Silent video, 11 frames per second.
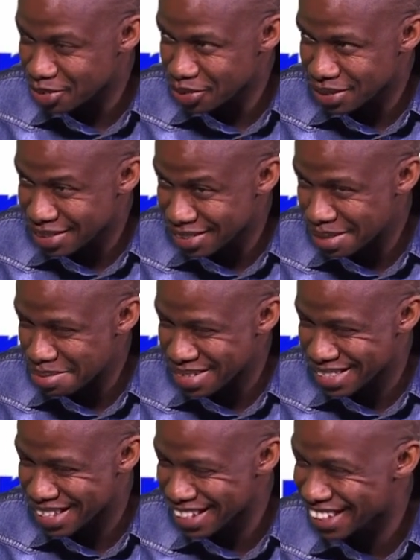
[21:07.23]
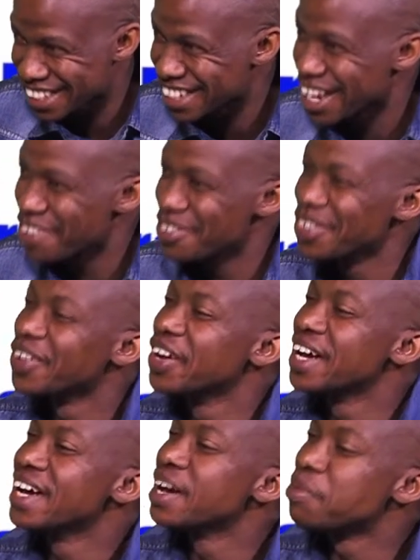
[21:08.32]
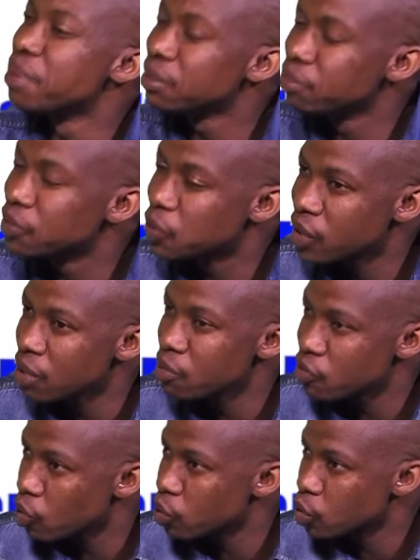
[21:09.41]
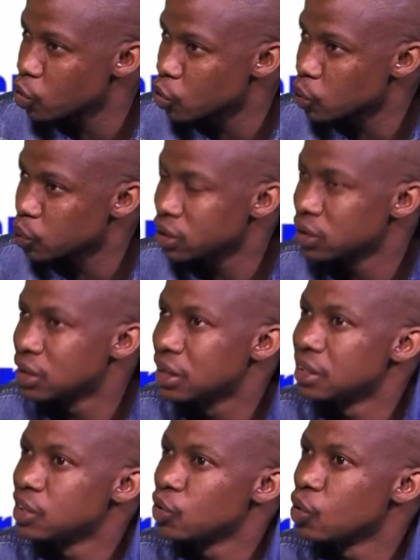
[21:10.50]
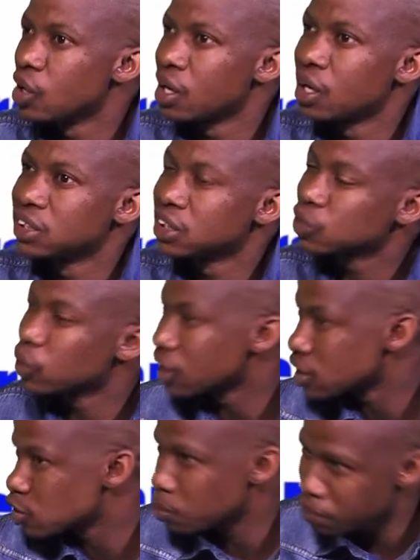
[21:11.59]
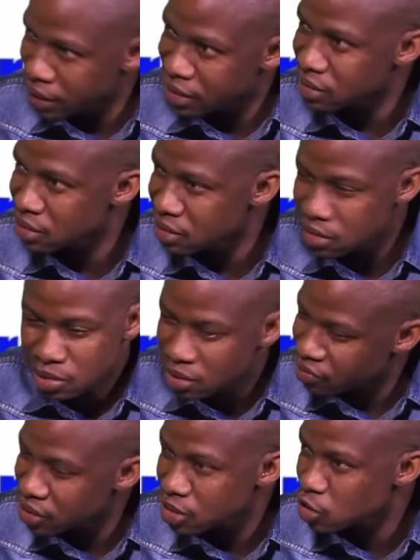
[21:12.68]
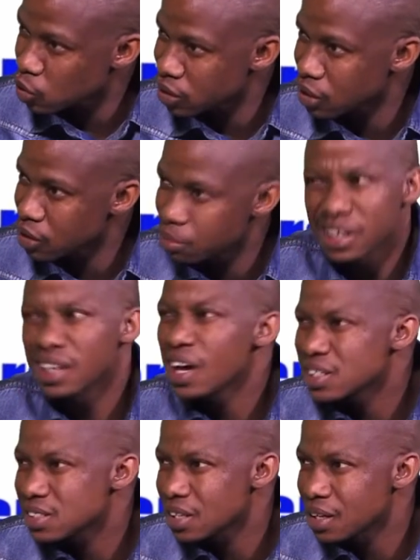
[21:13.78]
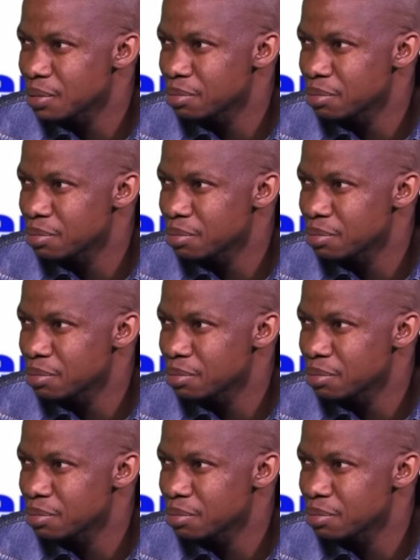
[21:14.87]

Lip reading: We'll see them in the next interview. But today, before we conclude, I just want us to play a very short game, a nice game.